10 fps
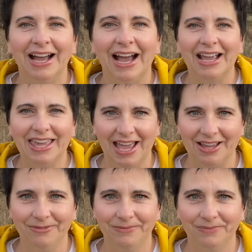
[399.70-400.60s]

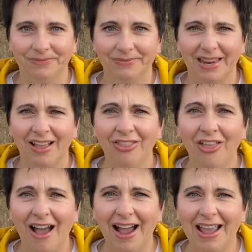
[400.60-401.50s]
Again,
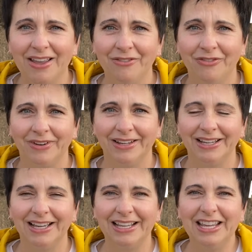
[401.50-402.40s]
alive
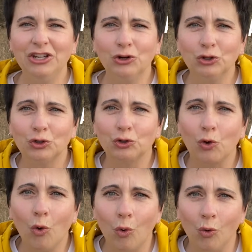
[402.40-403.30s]
in your
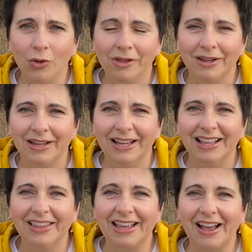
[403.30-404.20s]
soul,
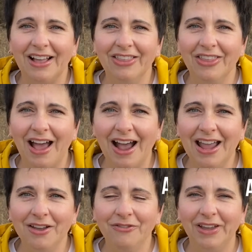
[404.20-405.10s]
like
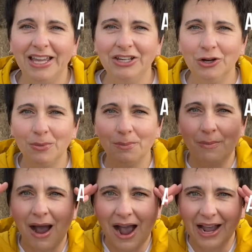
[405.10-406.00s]
alive in your
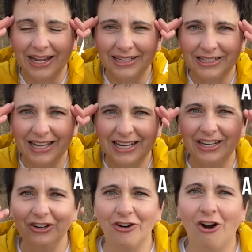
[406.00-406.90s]
mind and in
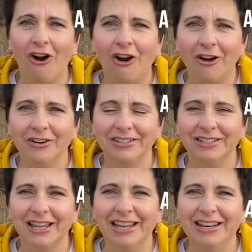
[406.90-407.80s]
your heart,
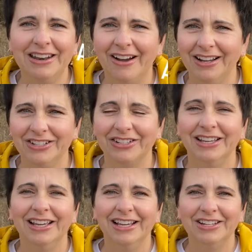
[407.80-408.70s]
and not
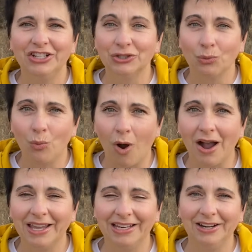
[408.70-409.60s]
just
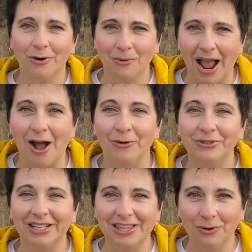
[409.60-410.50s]
walking around
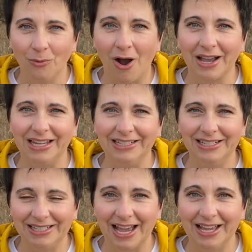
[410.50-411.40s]
in the walking
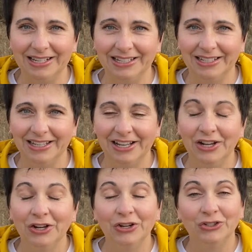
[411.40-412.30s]
dead.
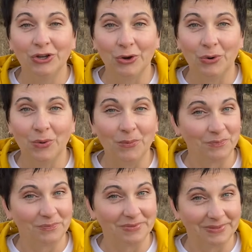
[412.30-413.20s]
So
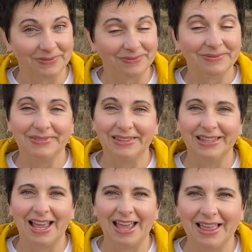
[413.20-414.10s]

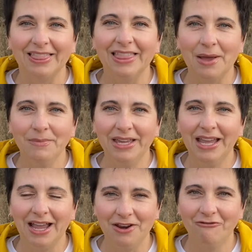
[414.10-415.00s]
let me
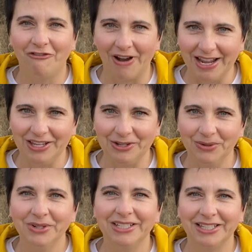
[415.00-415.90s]
invite
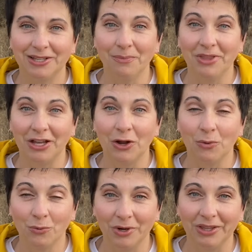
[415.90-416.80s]
you to something
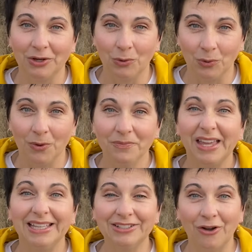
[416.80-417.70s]
really cool.
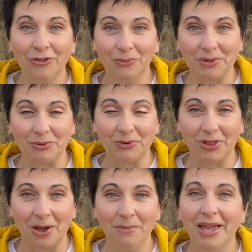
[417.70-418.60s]
It's called the Reboot
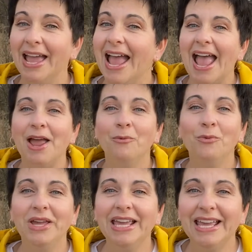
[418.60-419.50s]
Club, and
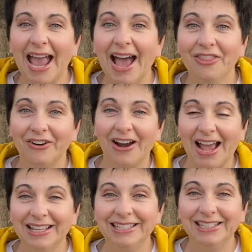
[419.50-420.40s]
we gather
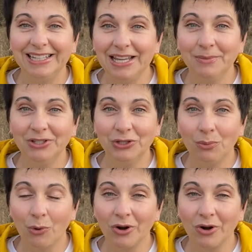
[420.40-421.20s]
as a team and support